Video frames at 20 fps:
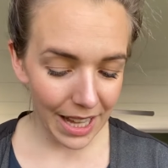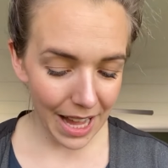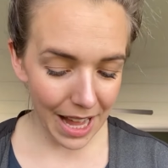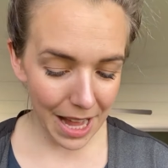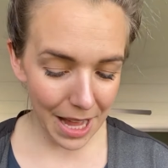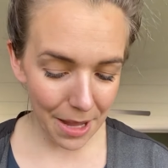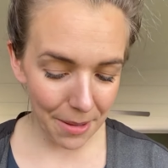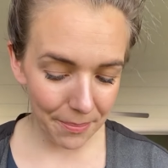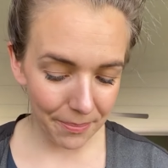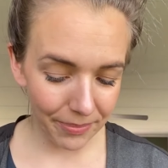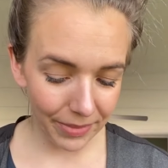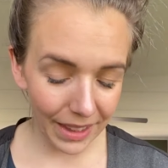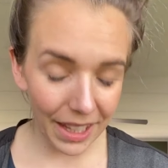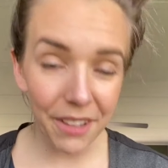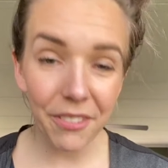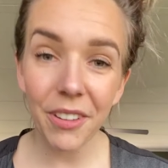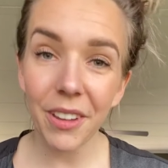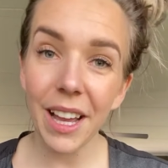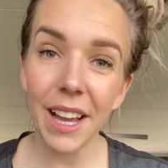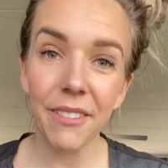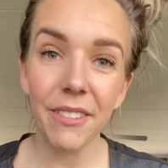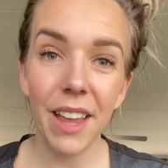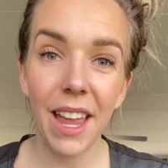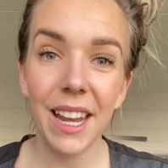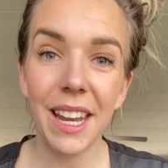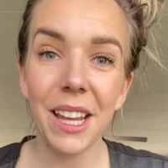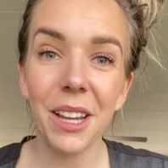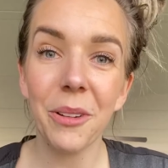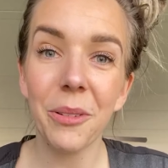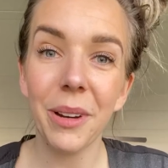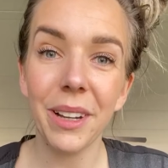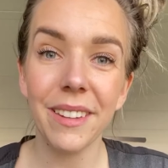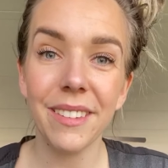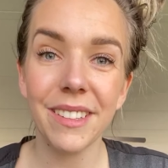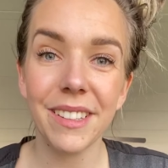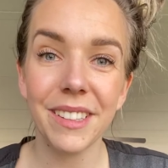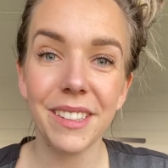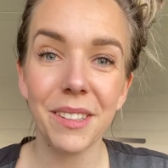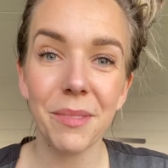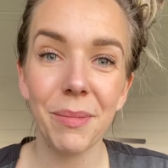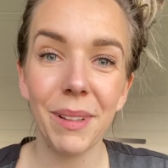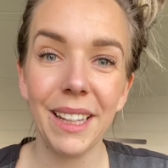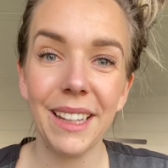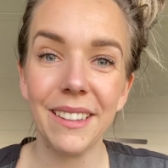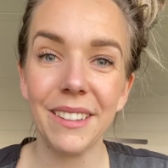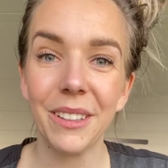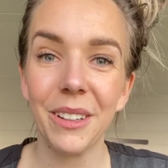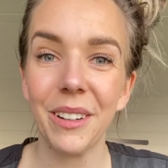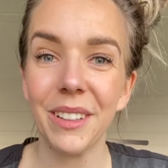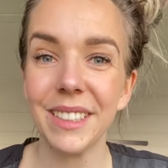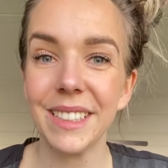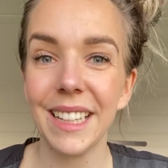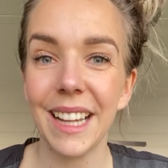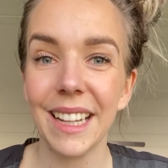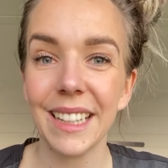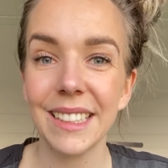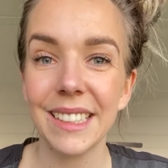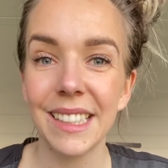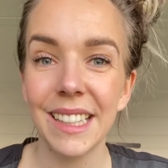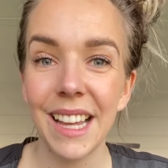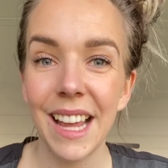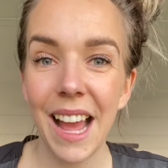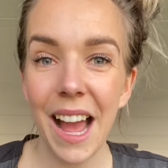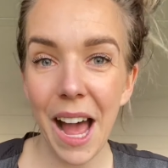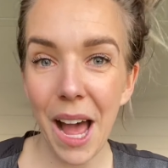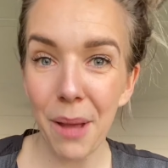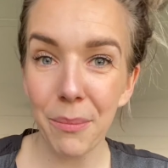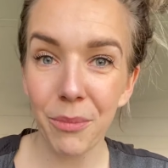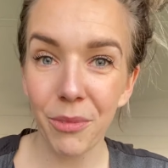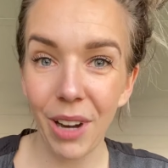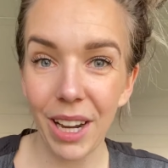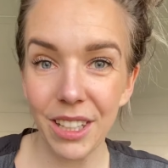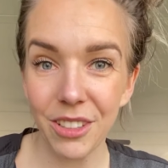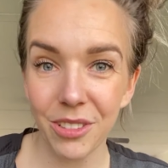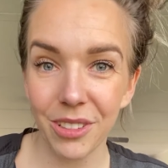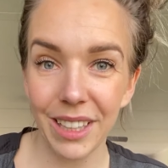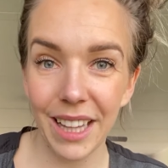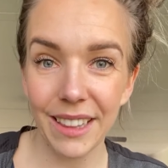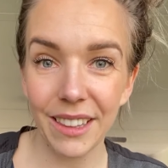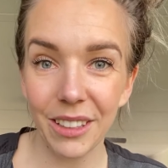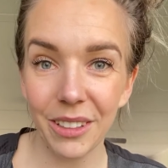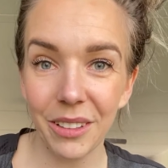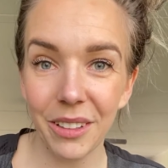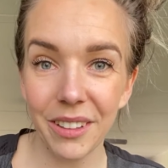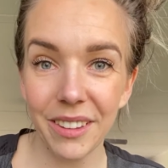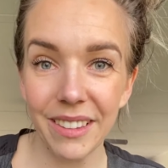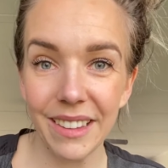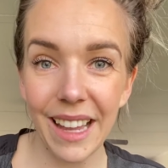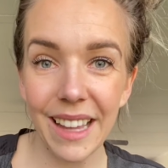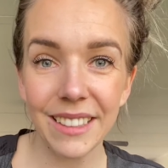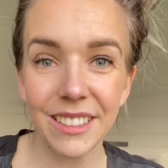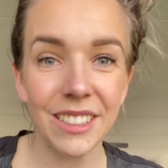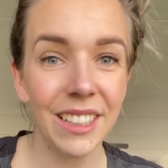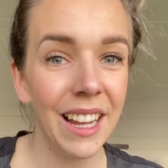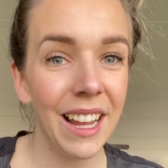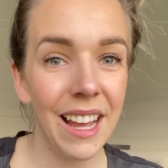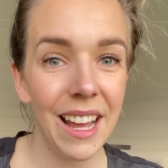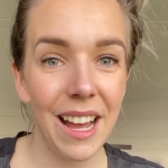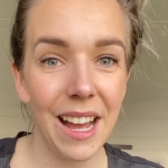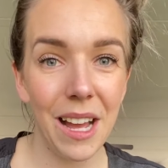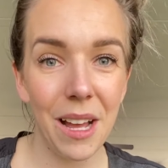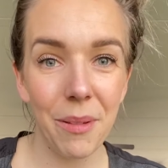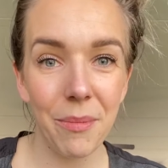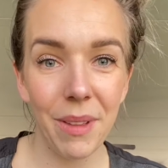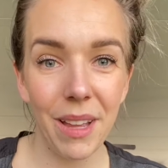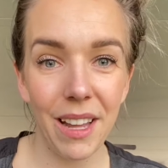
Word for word: Um, if you have any questions, please contact um, Rachel at the Cloth Stash um,